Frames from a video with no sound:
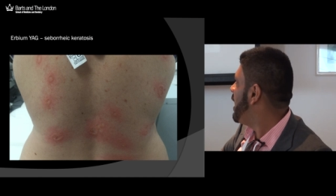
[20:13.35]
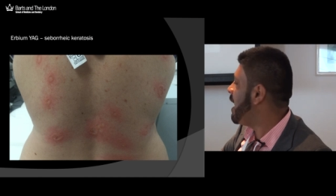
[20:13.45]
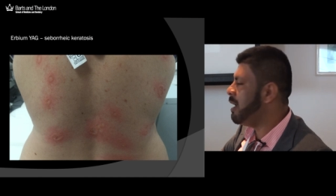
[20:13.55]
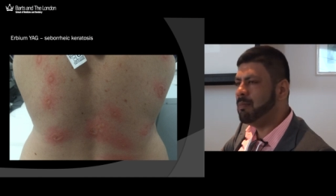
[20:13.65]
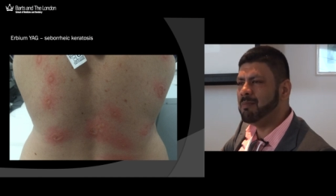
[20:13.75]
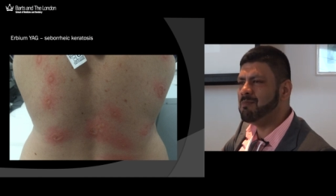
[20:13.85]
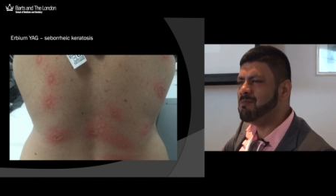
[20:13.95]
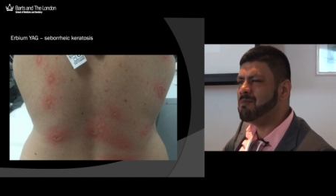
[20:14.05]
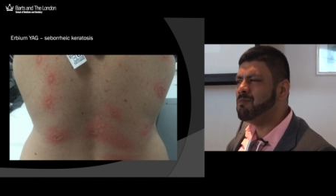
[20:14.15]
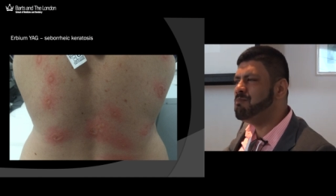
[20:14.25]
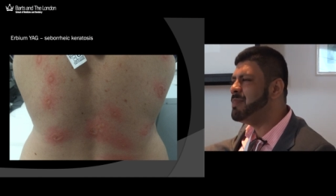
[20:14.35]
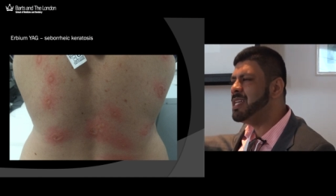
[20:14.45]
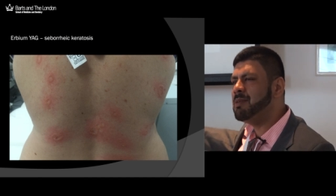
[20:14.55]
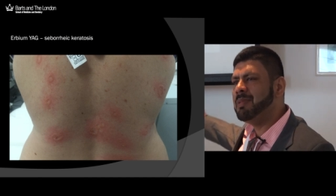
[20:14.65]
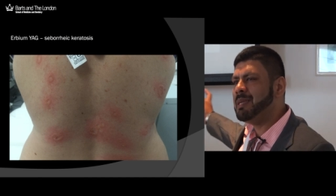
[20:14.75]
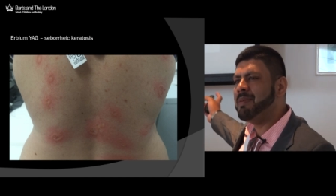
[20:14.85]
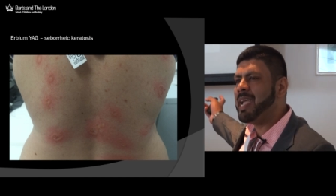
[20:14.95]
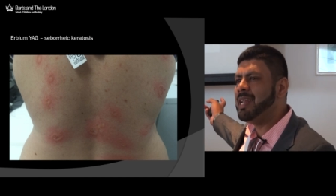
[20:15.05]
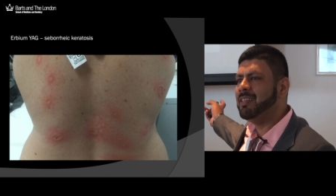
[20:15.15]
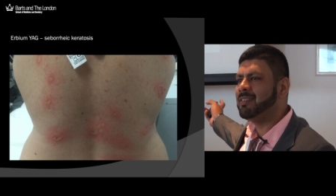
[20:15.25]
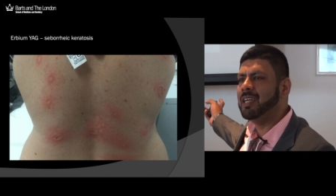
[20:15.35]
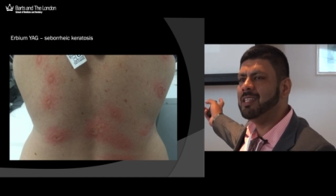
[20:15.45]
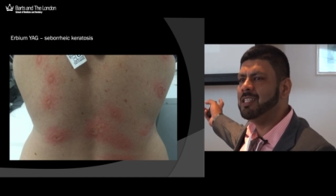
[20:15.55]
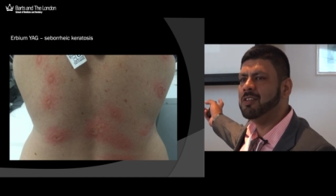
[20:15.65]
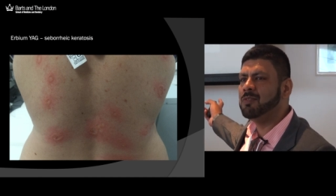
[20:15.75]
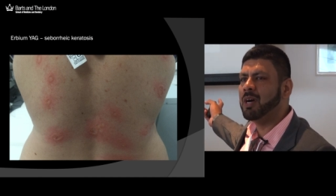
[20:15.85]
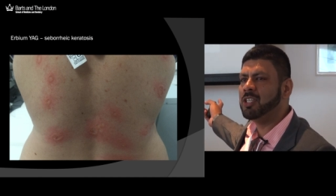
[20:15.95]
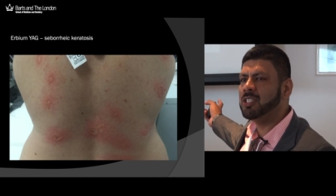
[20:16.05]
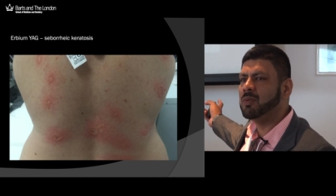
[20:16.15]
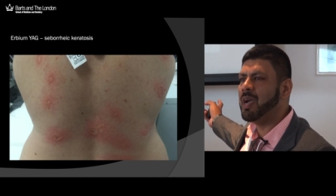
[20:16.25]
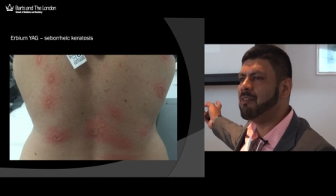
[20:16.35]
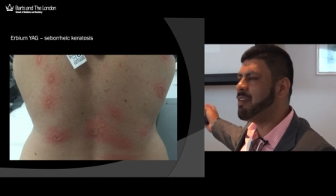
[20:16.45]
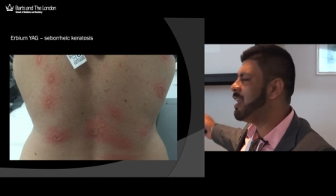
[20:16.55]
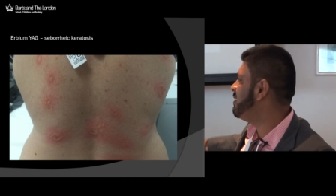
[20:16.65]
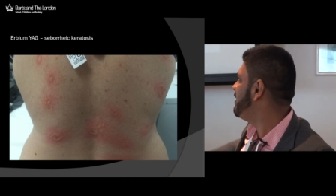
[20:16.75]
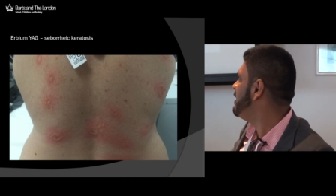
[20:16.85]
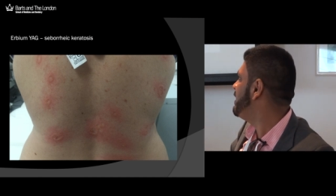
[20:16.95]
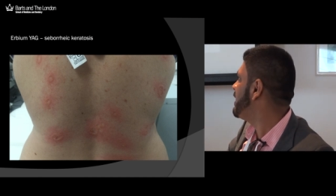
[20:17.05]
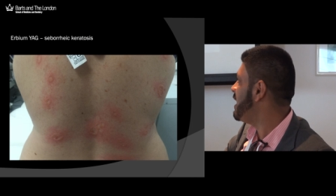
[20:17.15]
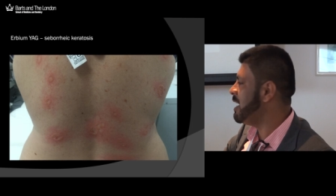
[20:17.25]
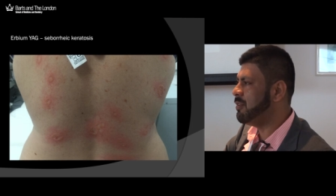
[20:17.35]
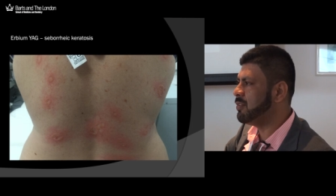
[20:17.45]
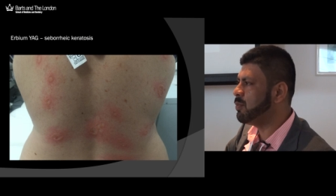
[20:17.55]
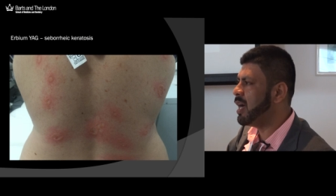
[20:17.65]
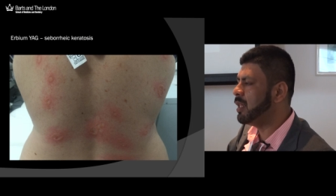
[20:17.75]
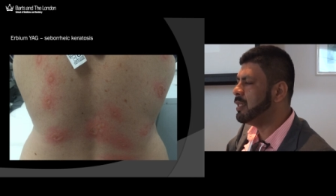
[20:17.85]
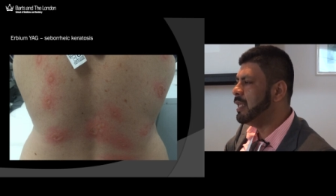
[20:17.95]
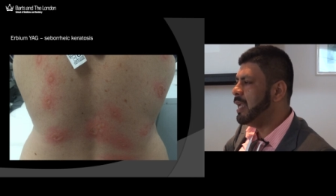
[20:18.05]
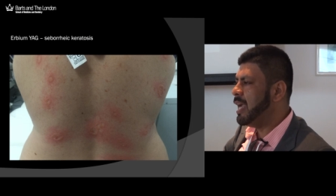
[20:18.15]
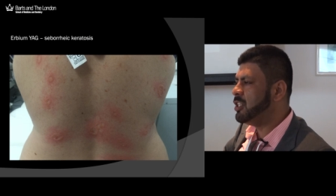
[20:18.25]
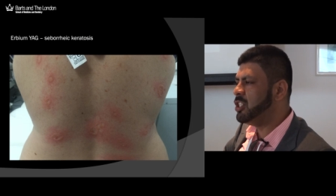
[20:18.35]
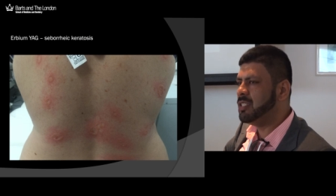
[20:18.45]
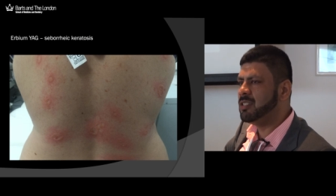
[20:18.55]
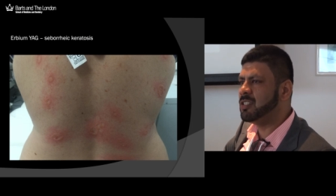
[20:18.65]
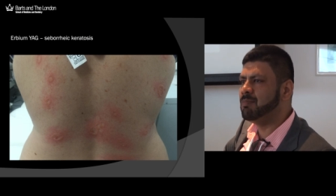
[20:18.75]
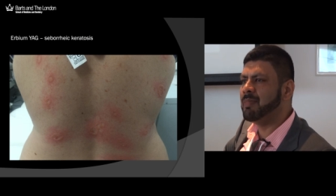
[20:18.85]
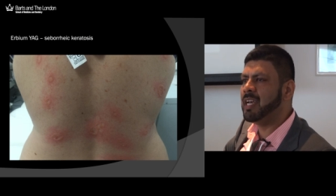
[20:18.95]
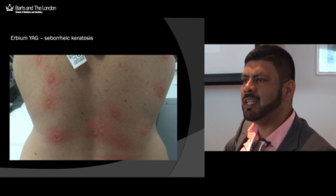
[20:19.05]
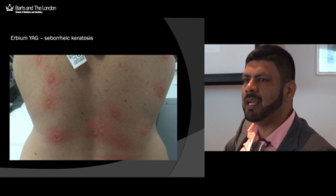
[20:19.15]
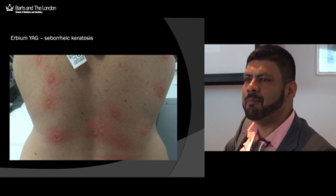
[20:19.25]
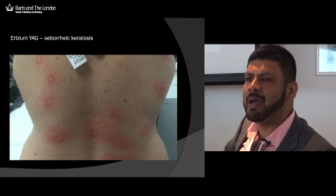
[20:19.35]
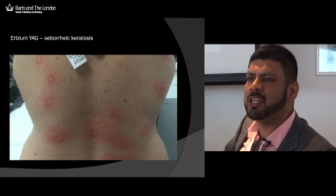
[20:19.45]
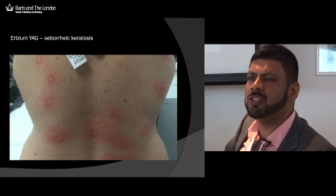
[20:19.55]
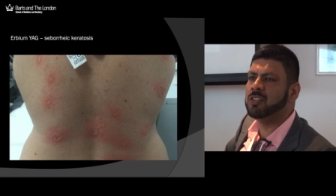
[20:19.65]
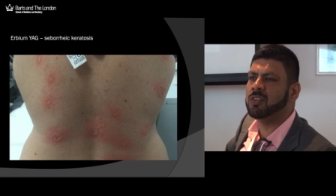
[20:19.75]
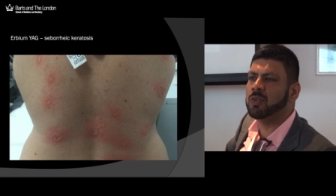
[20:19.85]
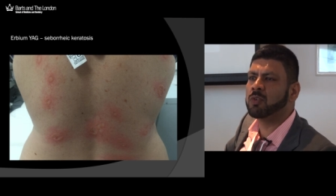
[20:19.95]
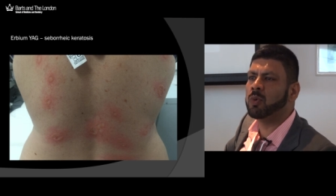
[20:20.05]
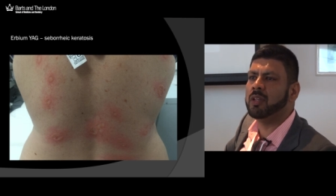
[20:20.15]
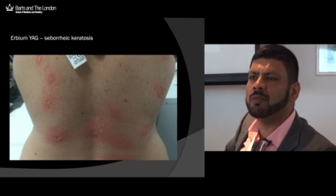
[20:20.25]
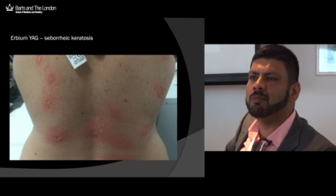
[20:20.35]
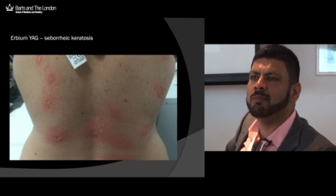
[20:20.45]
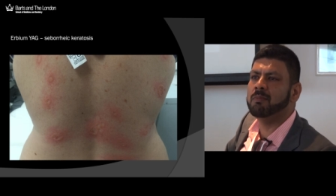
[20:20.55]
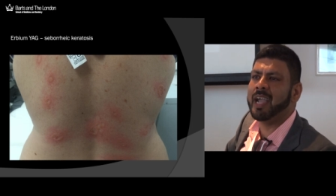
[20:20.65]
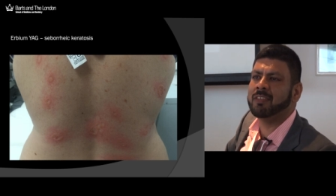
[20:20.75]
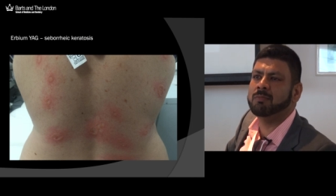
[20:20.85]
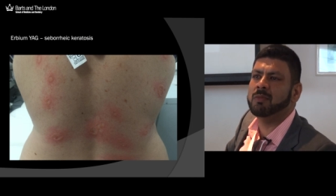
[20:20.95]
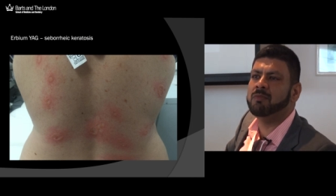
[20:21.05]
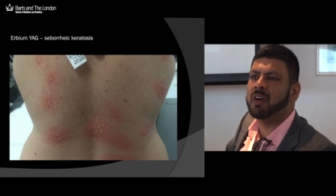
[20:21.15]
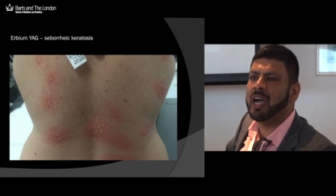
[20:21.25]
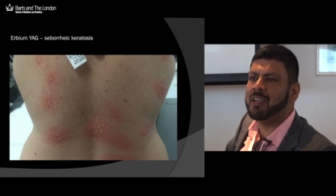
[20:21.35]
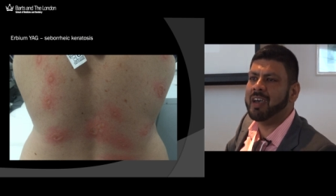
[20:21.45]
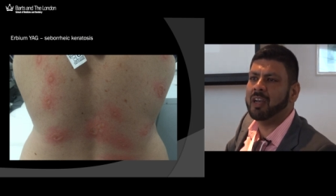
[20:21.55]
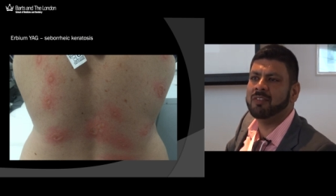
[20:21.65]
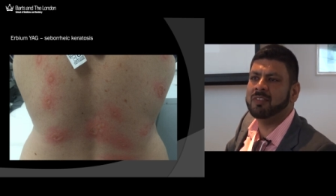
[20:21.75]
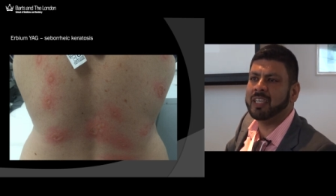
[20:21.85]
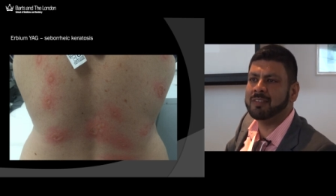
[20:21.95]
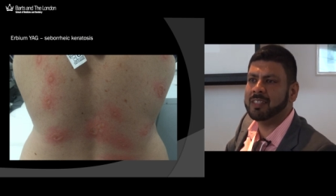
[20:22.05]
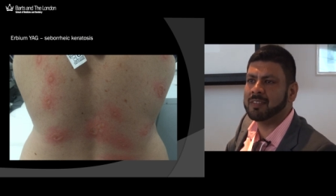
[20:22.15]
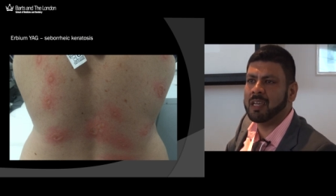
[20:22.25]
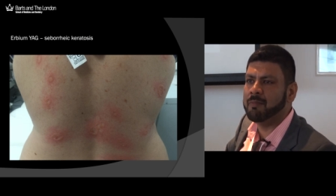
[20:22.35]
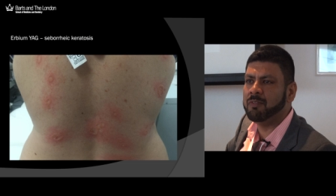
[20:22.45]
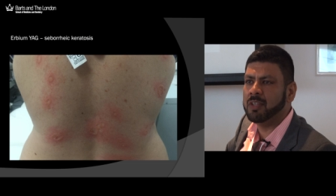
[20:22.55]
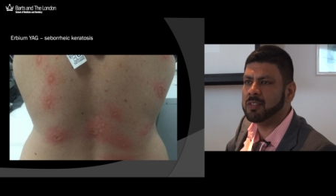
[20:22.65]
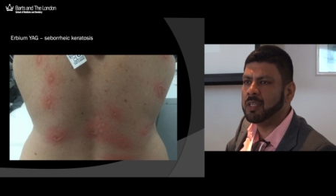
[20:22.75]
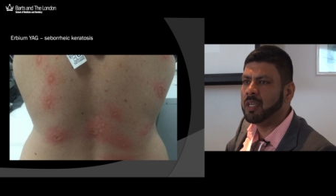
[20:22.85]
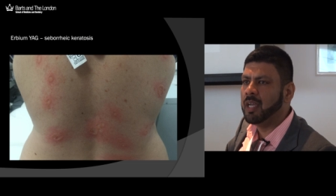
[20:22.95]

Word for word: Uh, minimally painlessly. I didn't use much in the way of anesthetic here as well. And she just managed to sort of quote maximum five out of six discomfort.